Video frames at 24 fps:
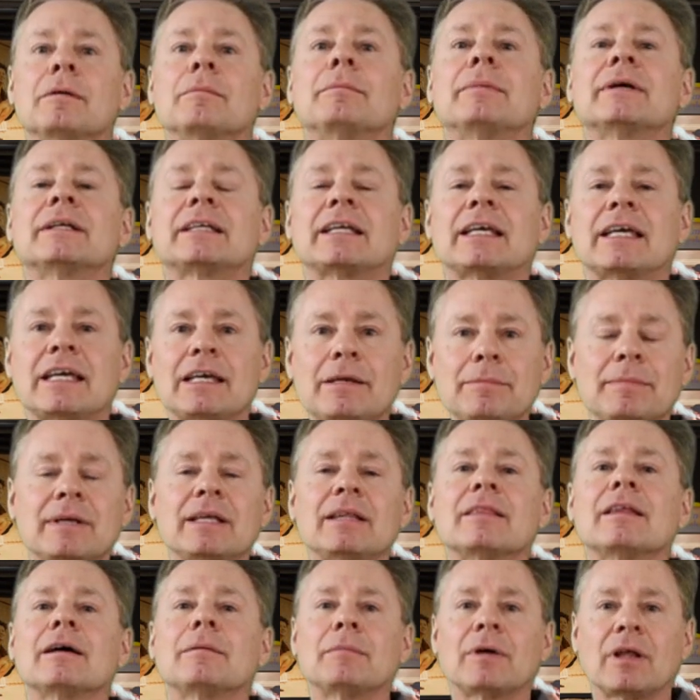but
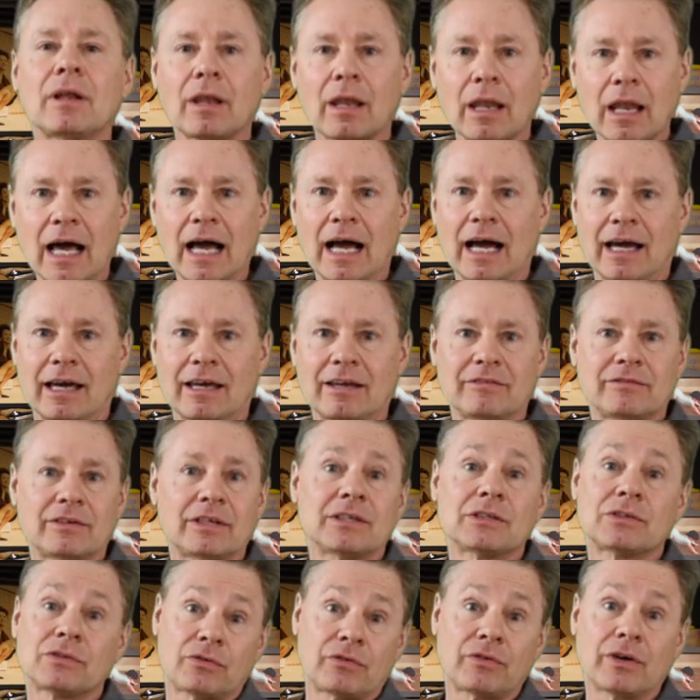keeping them alive
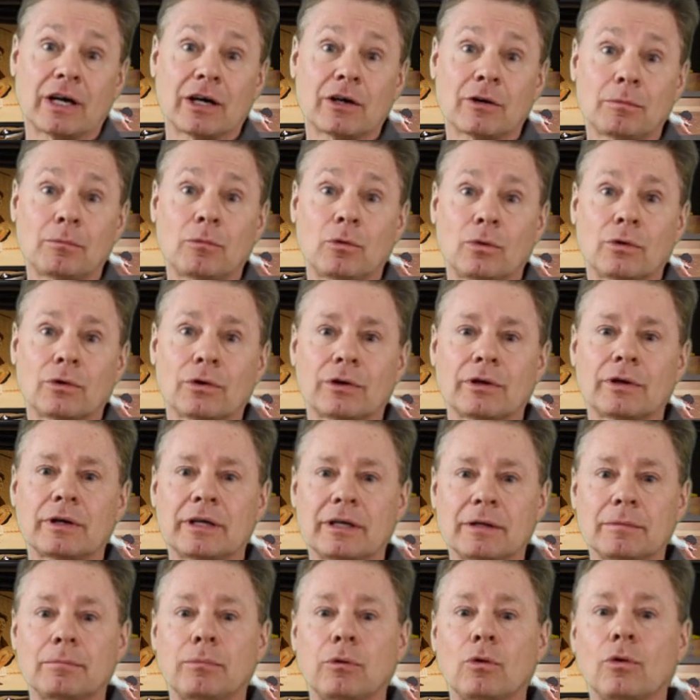is far more
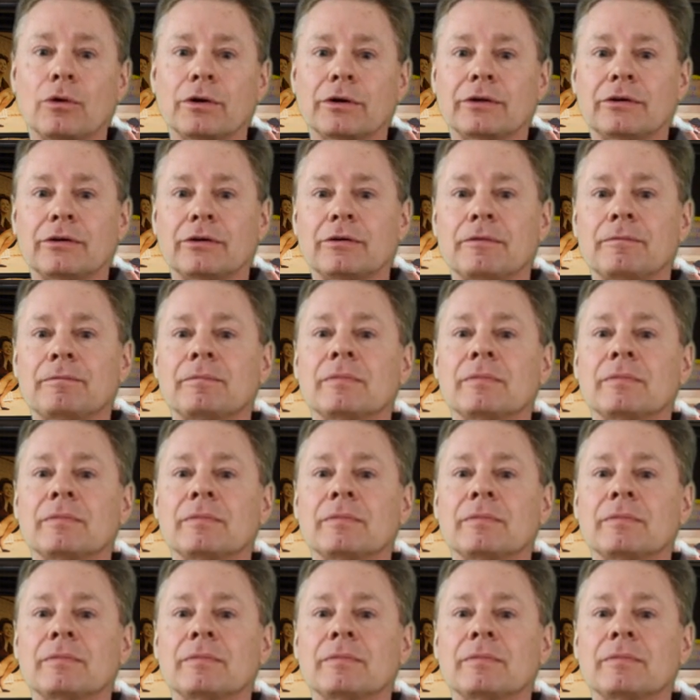important.